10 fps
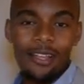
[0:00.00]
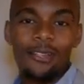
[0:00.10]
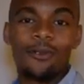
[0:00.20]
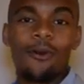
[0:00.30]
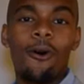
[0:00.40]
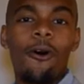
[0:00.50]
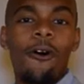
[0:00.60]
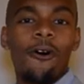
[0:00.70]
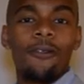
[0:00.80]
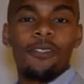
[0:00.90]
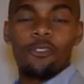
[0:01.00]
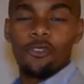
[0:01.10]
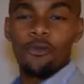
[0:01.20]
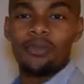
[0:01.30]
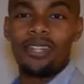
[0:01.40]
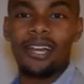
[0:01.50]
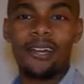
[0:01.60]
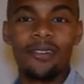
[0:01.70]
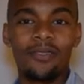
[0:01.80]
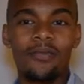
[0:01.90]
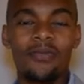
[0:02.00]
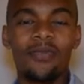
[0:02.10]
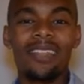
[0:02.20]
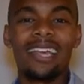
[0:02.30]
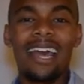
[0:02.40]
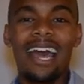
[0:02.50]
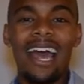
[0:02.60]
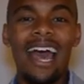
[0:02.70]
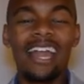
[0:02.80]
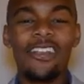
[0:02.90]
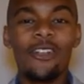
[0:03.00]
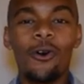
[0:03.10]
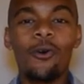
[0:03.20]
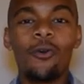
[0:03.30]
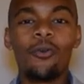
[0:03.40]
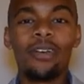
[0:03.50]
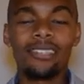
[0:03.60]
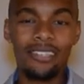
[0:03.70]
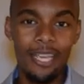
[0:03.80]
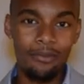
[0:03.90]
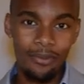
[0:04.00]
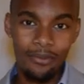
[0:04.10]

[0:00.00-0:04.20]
So all the troops there had no escape.